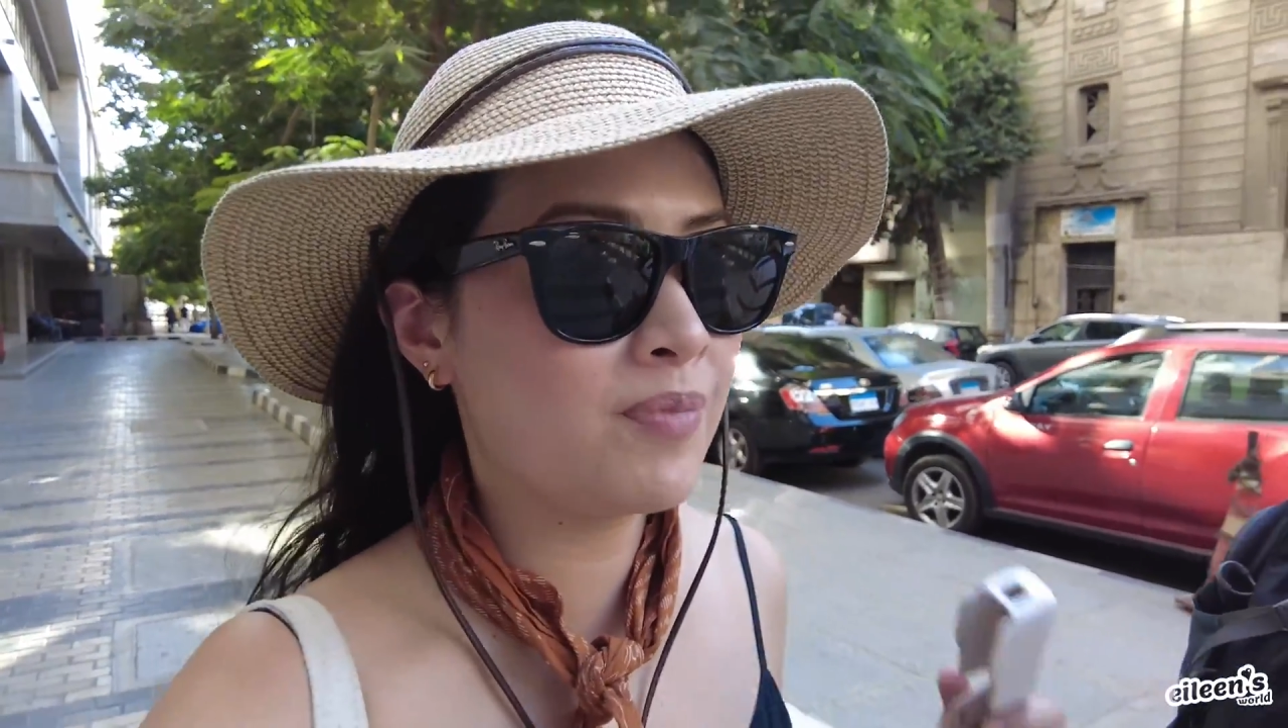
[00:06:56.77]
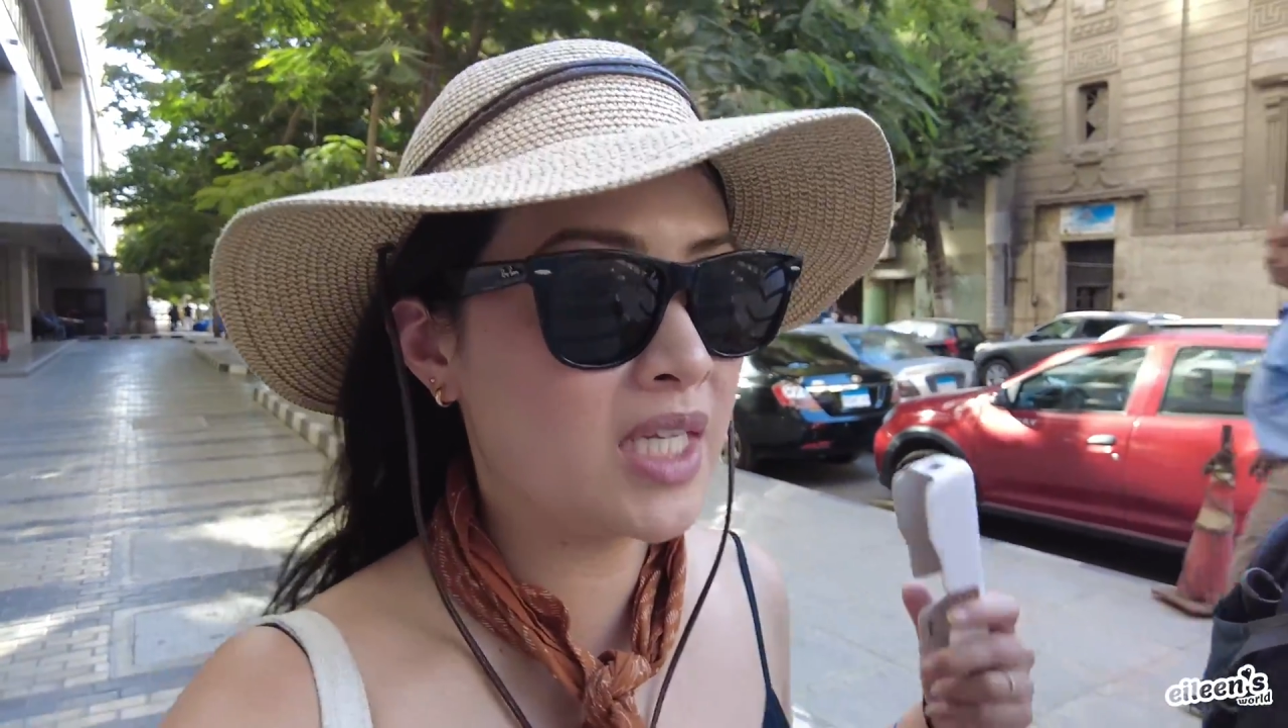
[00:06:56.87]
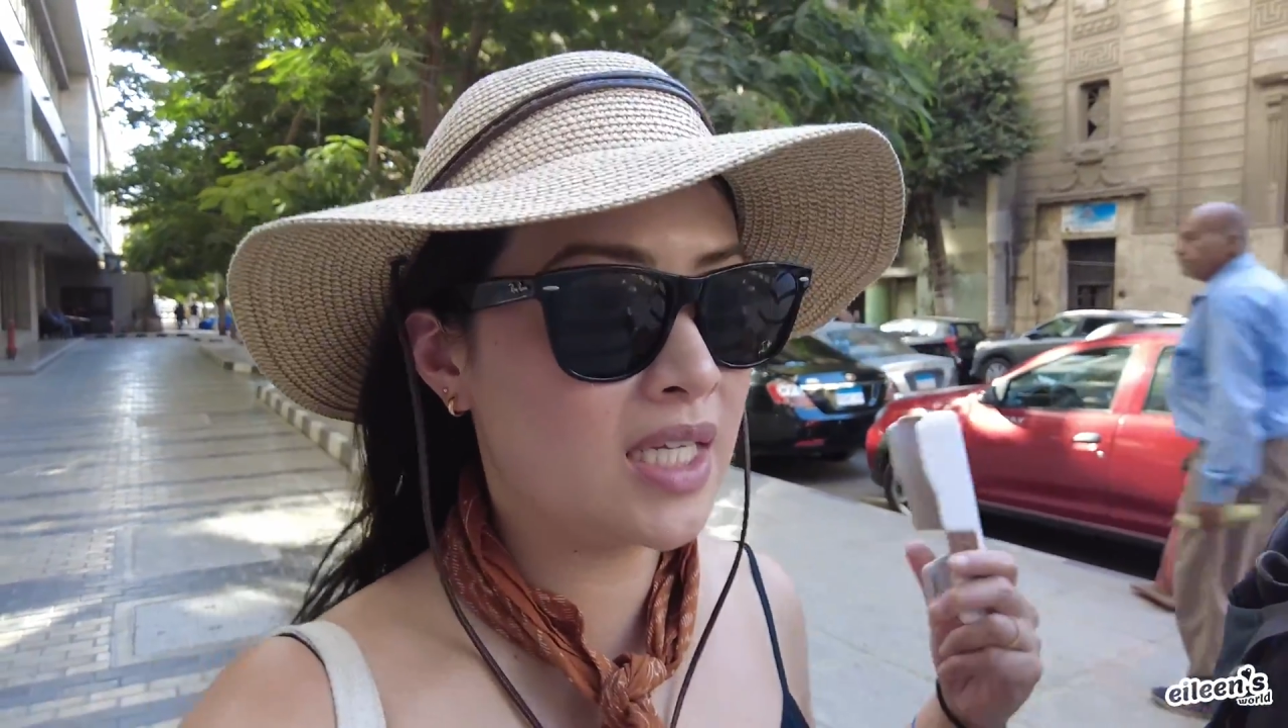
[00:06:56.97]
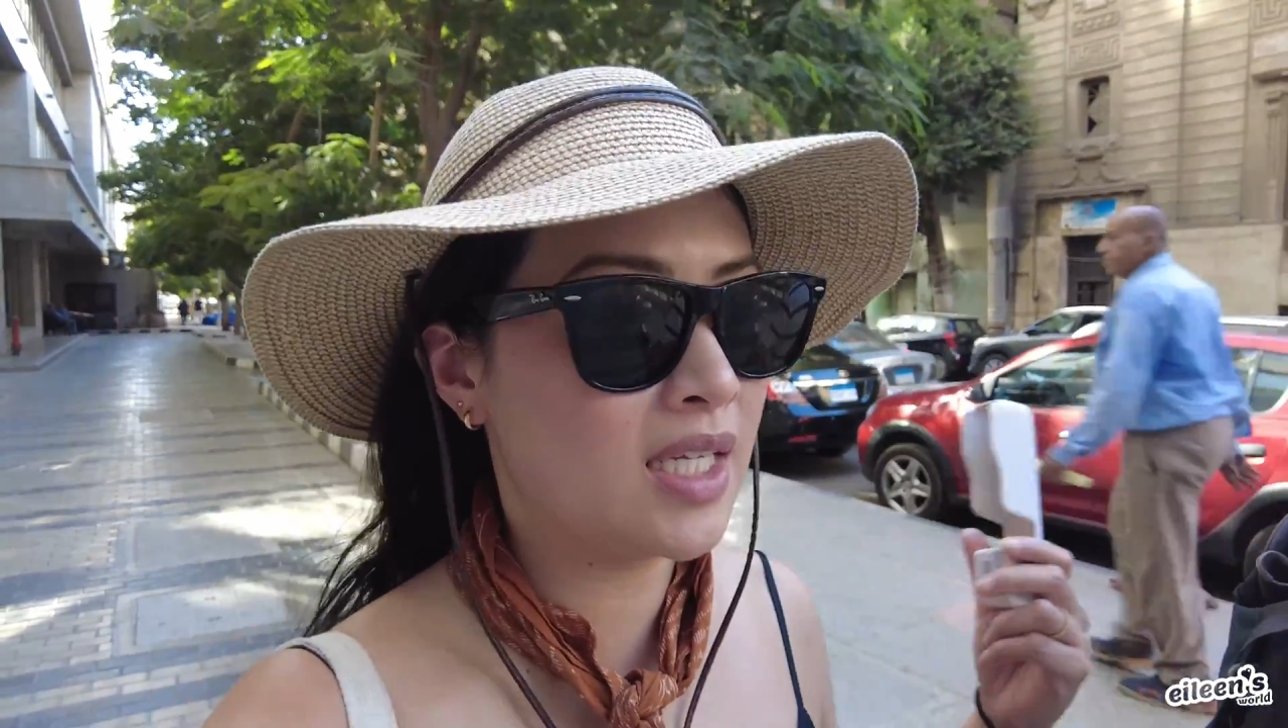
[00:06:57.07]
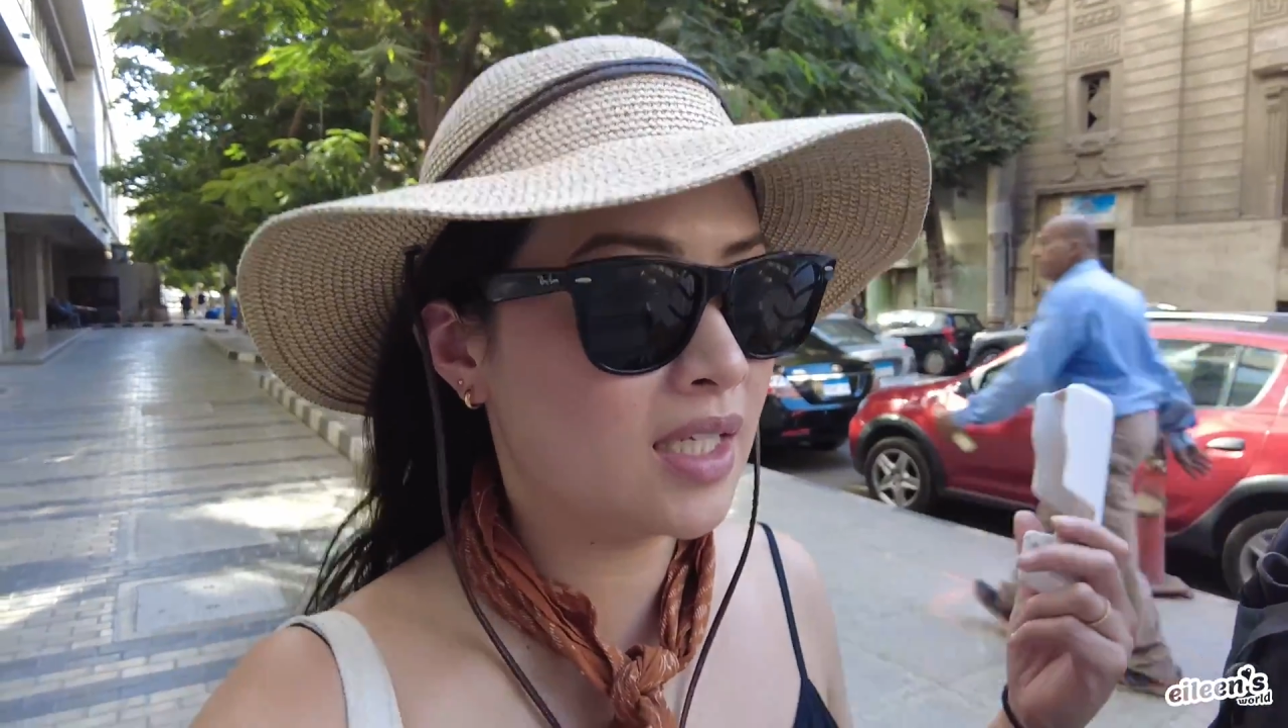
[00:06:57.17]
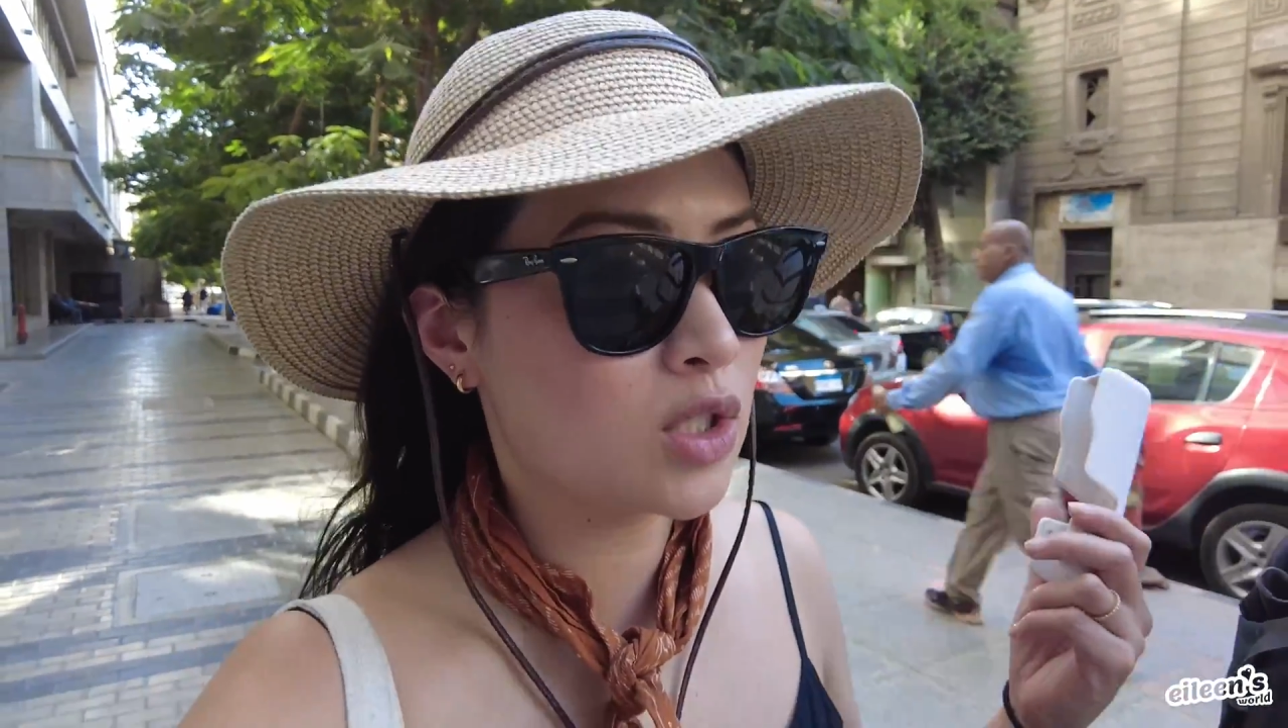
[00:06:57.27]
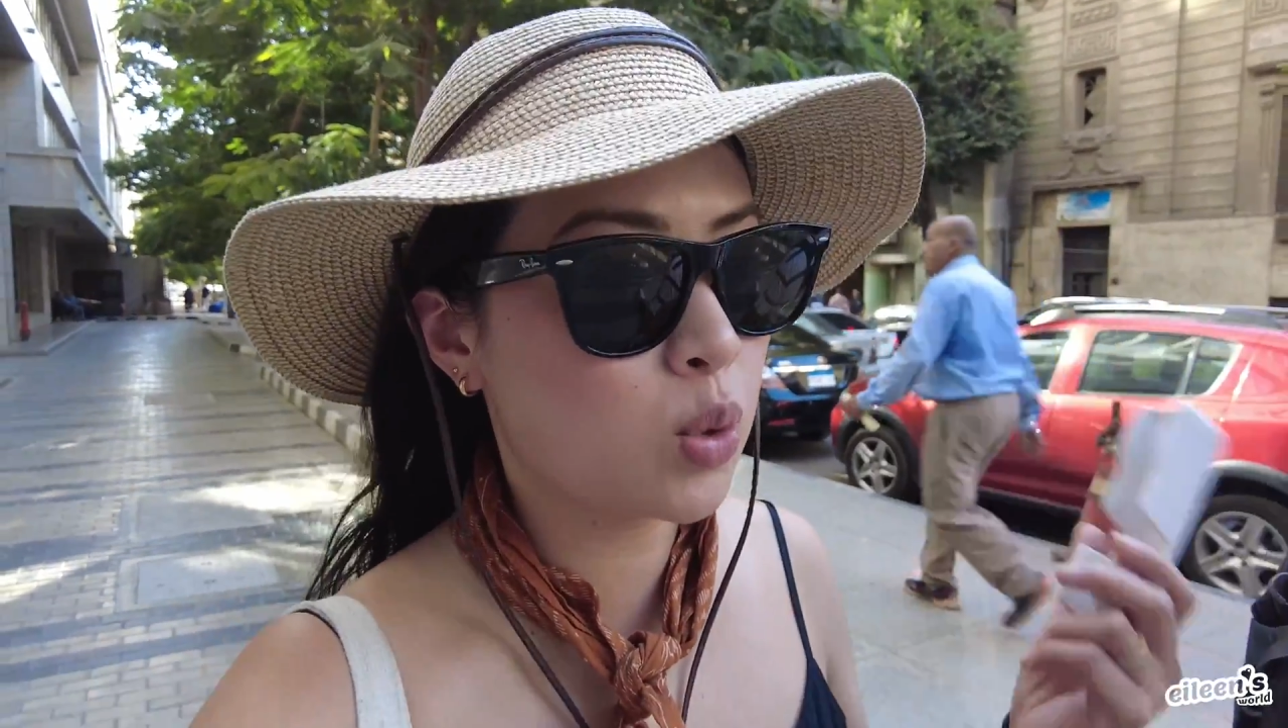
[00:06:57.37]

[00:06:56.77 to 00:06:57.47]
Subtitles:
the